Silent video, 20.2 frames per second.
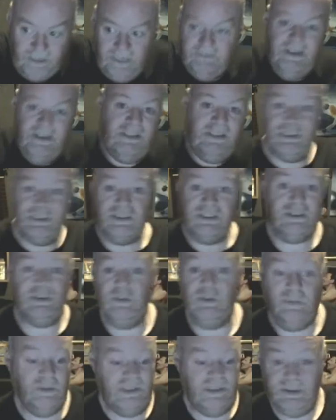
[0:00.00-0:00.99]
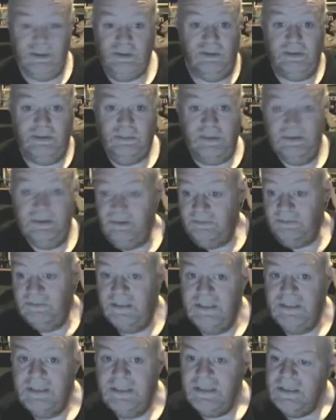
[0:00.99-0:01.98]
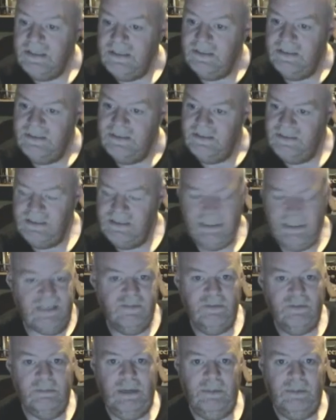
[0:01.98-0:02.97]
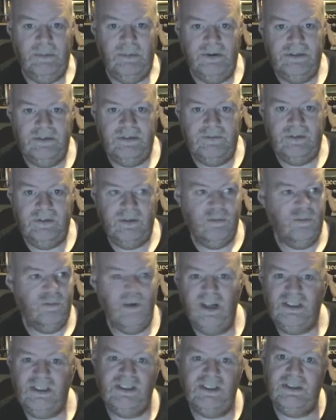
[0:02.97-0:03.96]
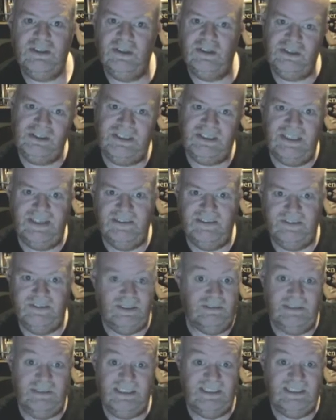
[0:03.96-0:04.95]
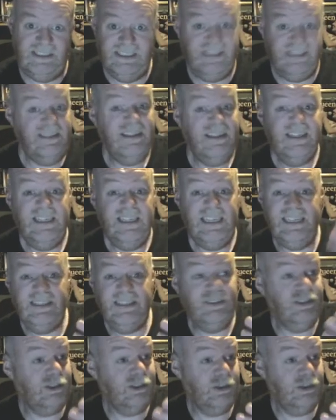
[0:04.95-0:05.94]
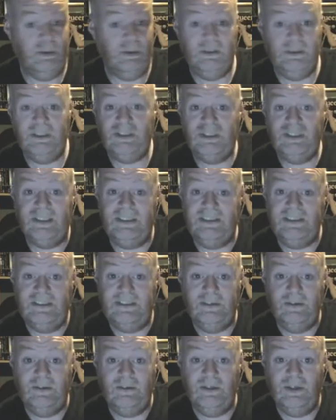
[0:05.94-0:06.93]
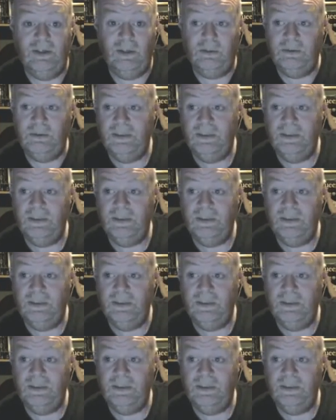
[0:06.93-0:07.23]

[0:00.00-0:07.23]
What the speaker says: I just don't want to talk about them. From my point of view, Roger Goshnell directed it. He can just go on a journey to the unknown.